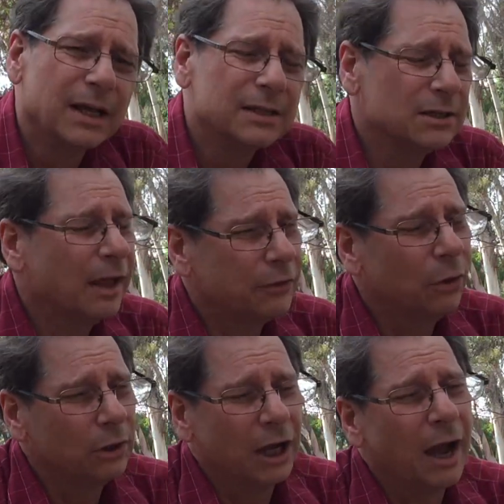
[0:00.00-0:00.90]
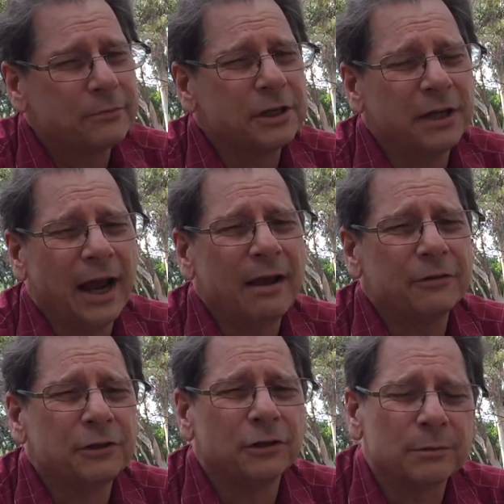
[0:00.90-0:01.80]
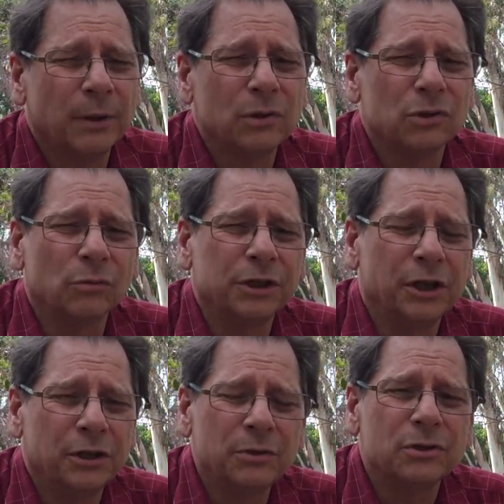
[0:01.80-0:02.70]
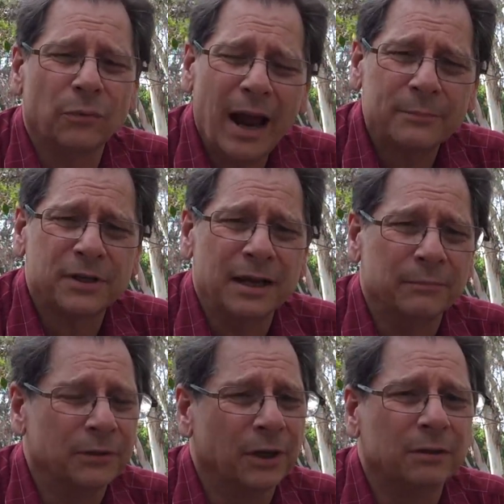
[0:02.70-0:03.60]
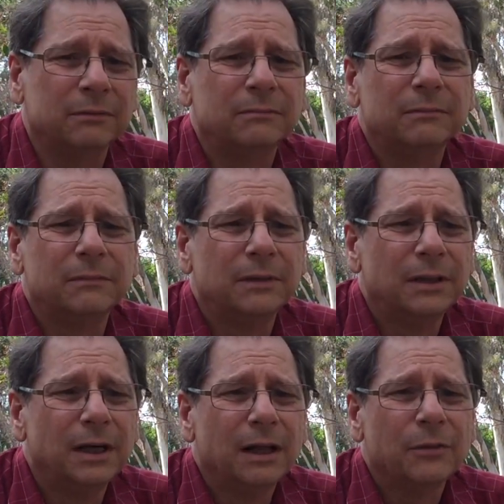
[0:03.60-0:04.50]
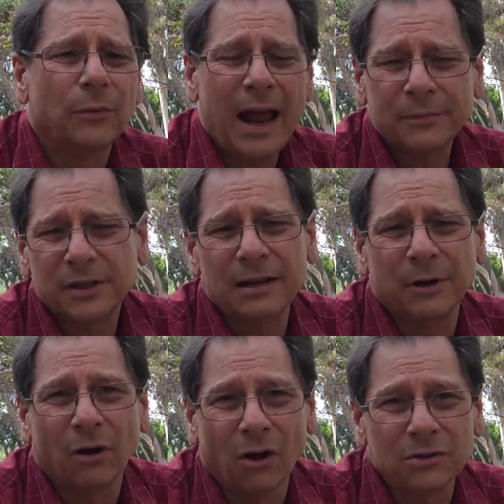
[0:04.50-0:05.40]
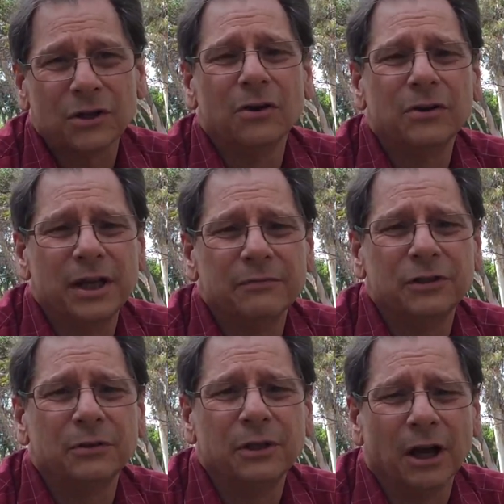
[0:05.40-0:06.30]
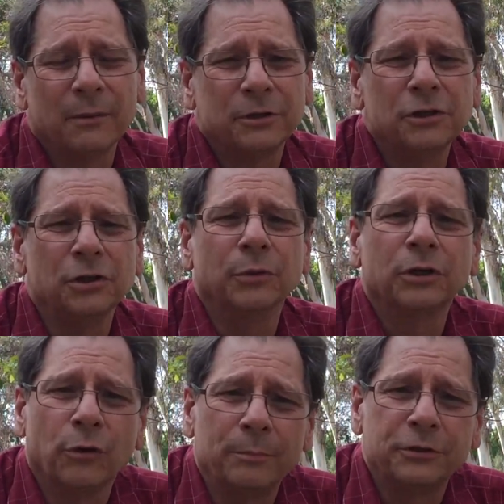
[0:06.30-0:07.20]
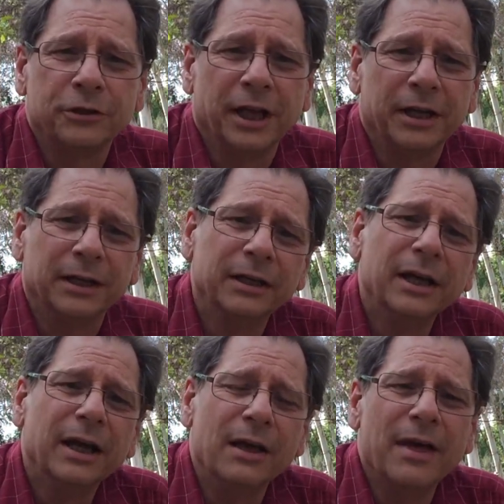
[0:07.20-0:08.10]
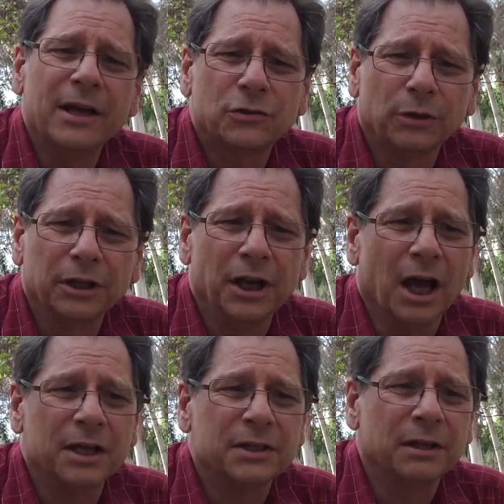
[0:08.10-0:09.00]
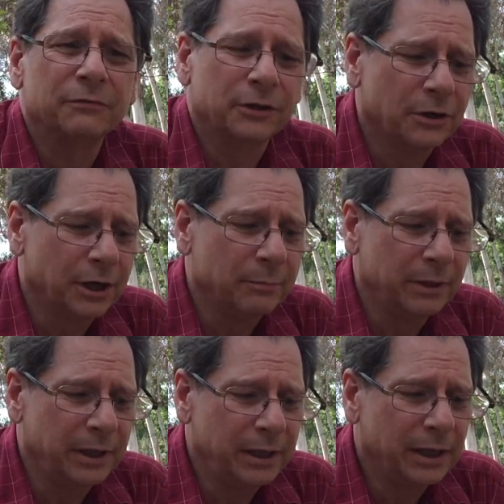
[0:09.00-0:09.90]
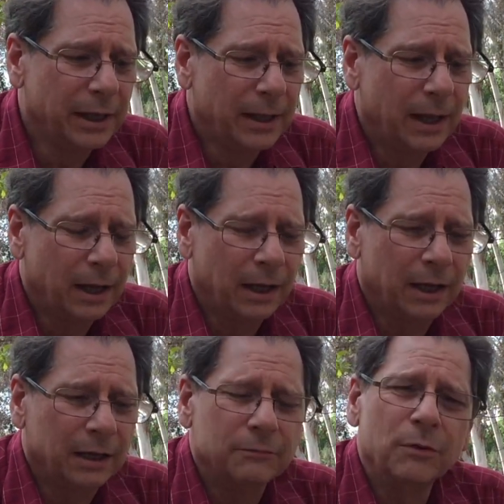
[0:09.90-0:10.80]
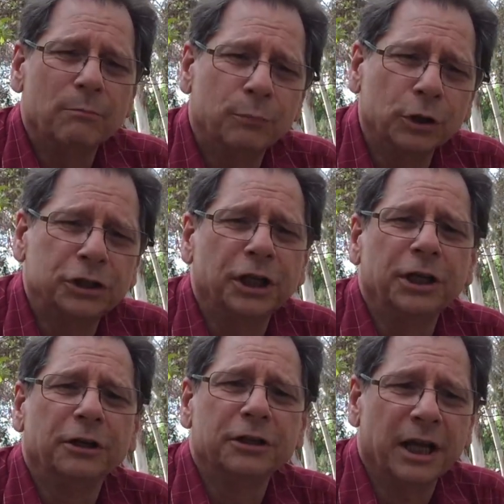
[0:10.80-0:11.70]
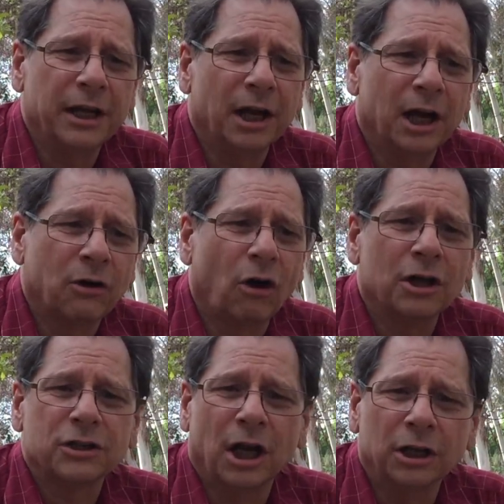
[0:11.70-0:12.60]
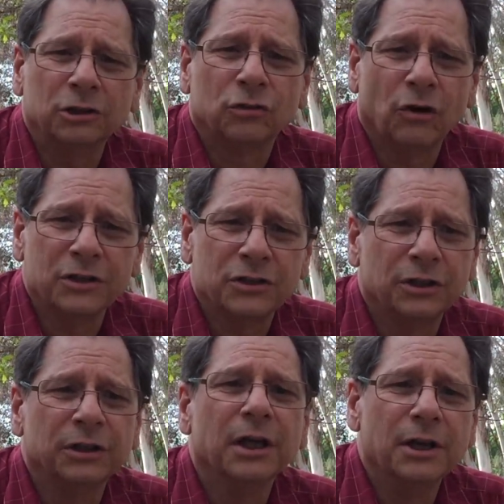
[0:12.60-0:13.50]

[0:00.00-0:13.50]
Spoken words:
It's not the only option you have at your disposal when you use the wrap statement, though. The wrap statement also gives you the option to encrypt your data, and that's really nice if you're going to be pushing your data across untrusted